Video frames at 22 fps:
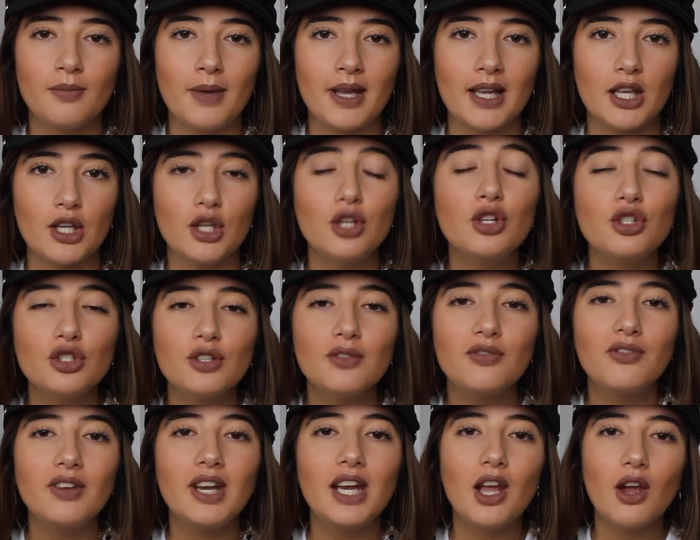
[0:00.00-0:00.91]
make a
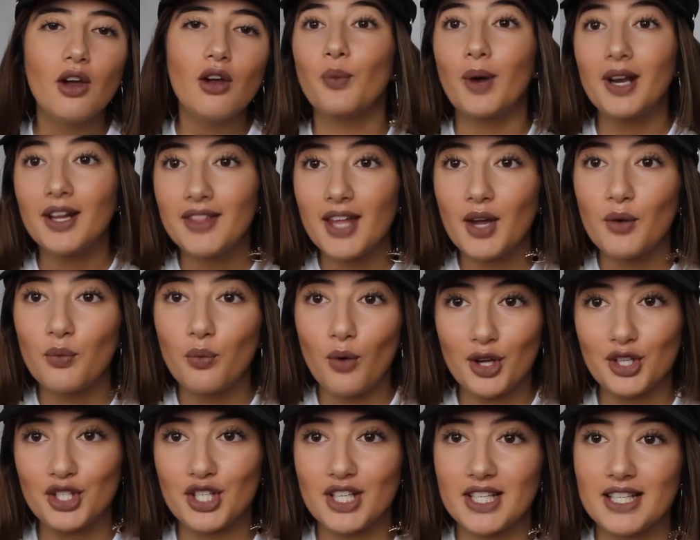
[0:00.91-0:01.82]
YouTube video on one of their
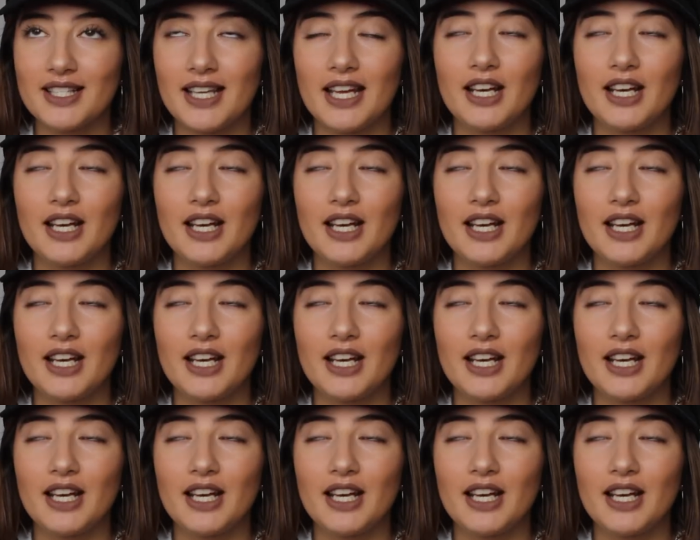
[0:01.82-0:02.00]
watches.